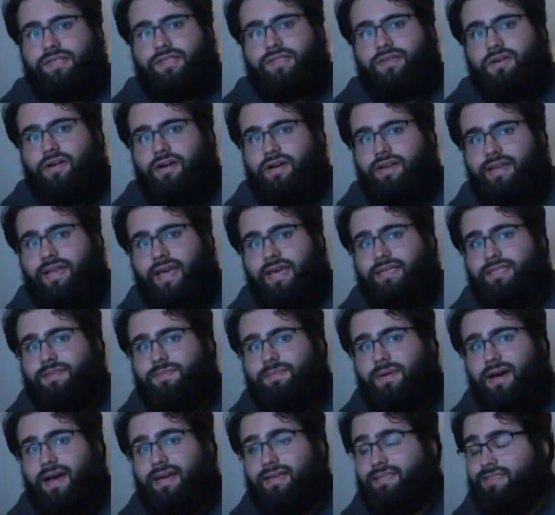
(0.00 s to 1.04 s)
so our
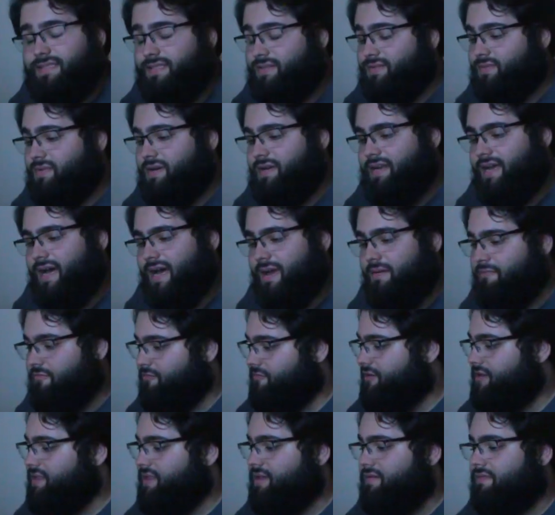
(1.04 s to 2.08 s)
next box is one I'm
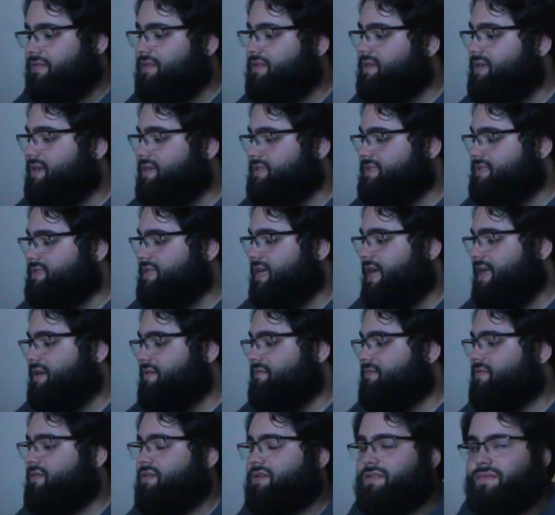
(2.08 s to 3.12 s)
really
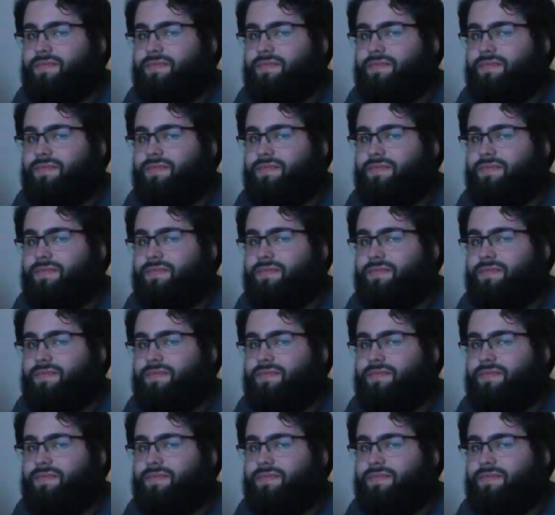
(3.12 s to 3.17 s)
excited for.